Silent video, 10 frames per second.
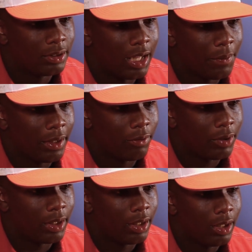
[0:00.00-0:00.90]
So I
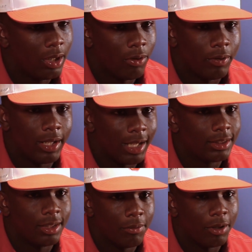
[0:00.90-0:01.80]
mean, we got
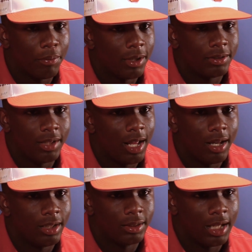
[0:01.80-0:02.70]
similar
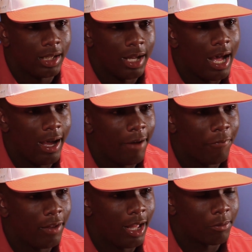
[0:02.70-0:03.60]
personalities. Like, I
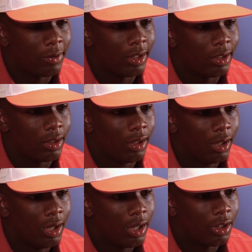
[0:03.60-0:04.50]
feel like me and
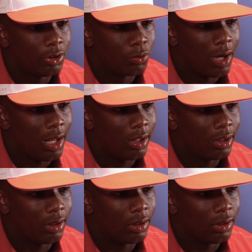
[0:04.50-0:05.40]
Coach Riley
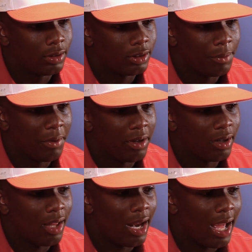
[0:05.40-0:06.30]
are similar in
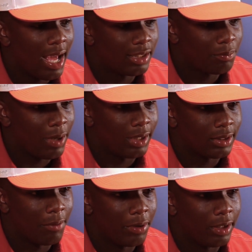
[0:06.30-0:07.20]
a lot of aspects.
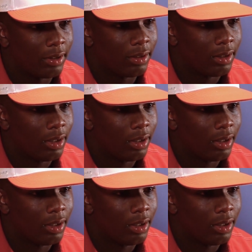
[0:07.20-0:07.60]
I mean,